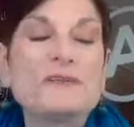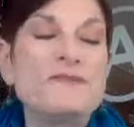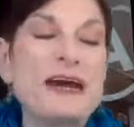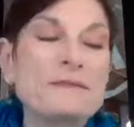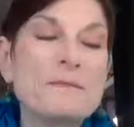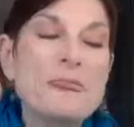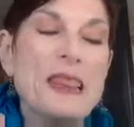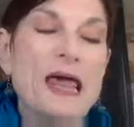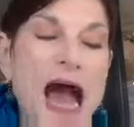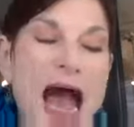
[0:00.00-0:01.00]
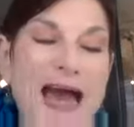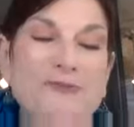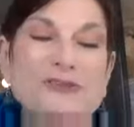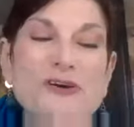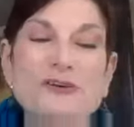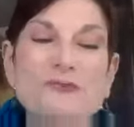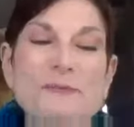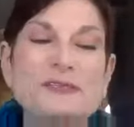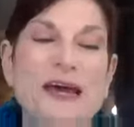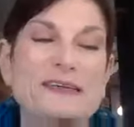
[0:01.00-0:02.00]
In fact, I was on a
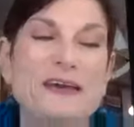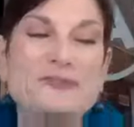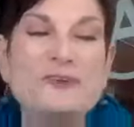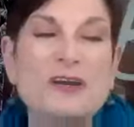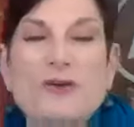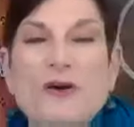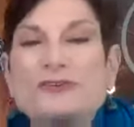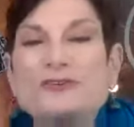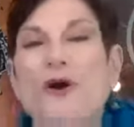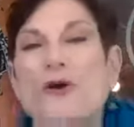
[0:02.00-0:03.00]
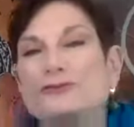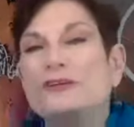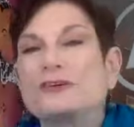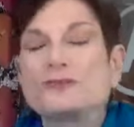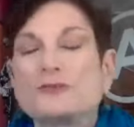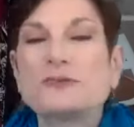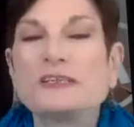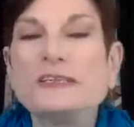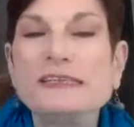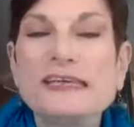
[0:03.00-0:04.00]
website yesterday called Soul Tree because when I was
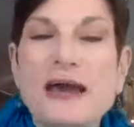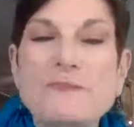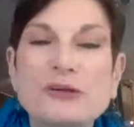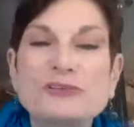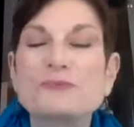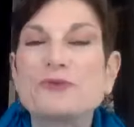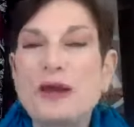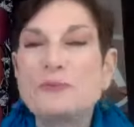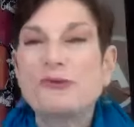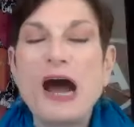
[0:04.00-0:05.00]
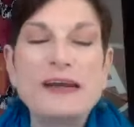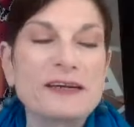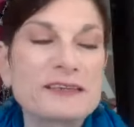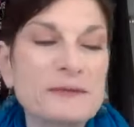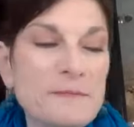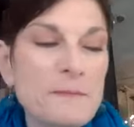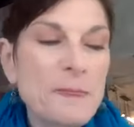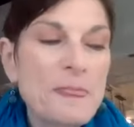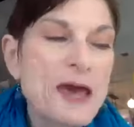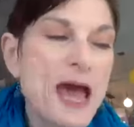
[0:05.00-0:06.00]
in India, I bought some great products
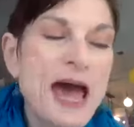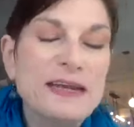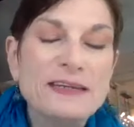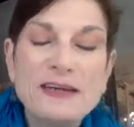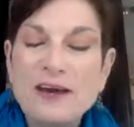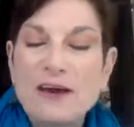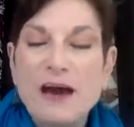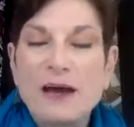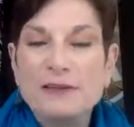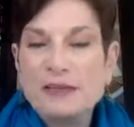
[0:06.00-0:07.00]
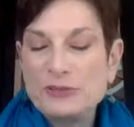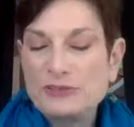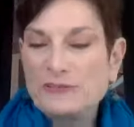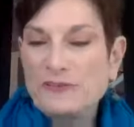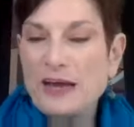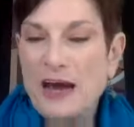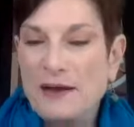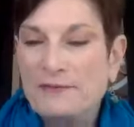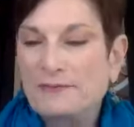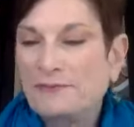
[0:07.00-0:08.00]
and on uh, it was
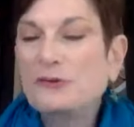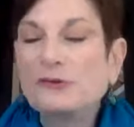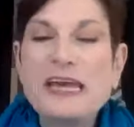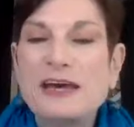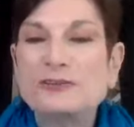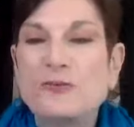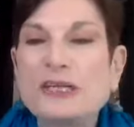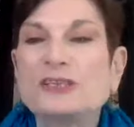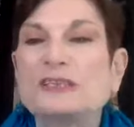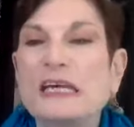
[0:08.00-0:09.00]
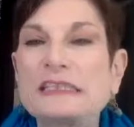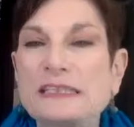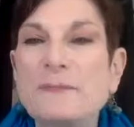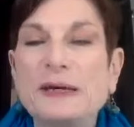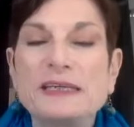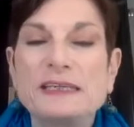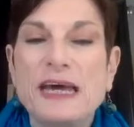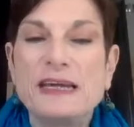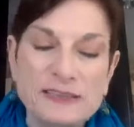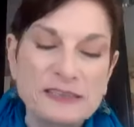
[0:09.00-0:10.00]
uh, frequently asked questions, and somebody
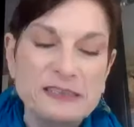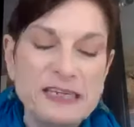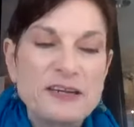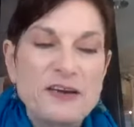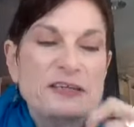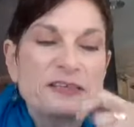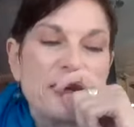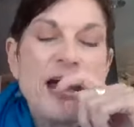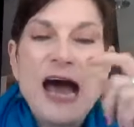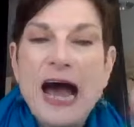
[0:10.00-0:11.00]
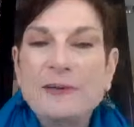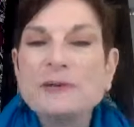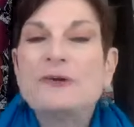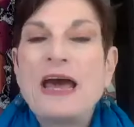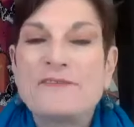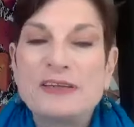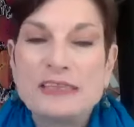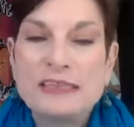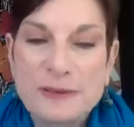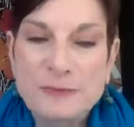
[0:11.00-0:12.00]
said it's a skin care." They said, "How come you don't have any
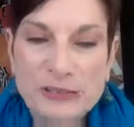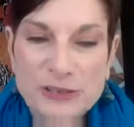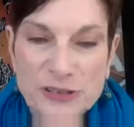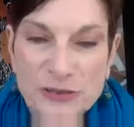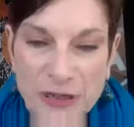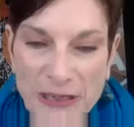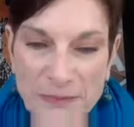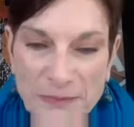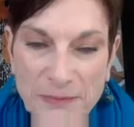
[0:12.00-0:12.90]
skin bleaching cream?"